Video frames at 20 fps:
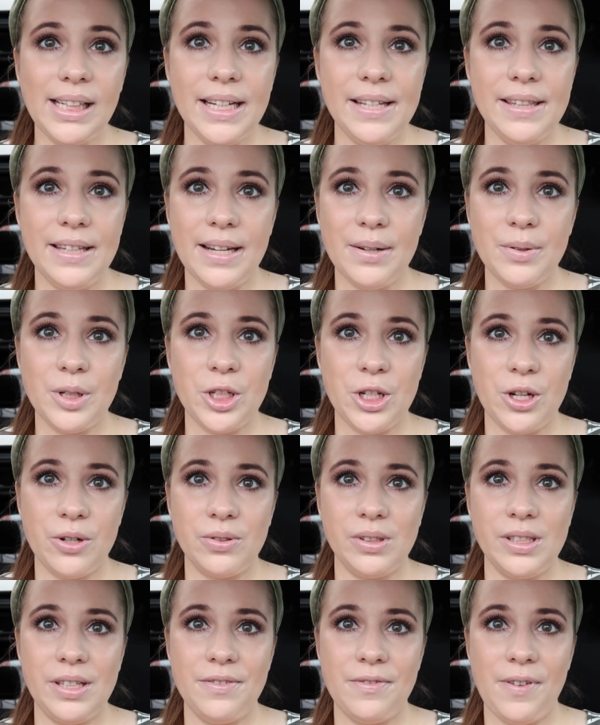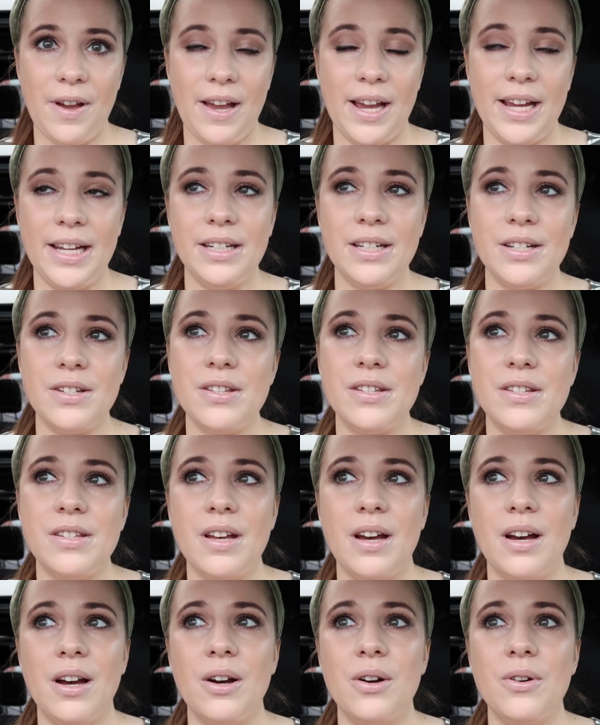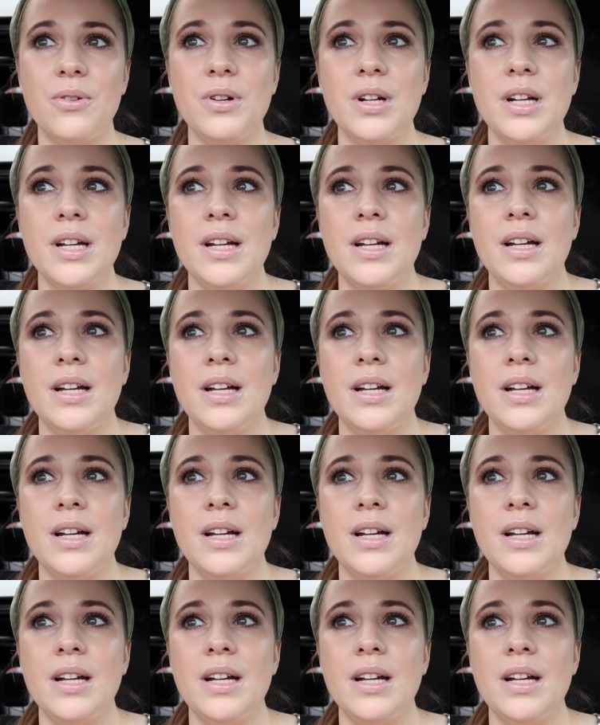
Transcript: and they were totally fine. So,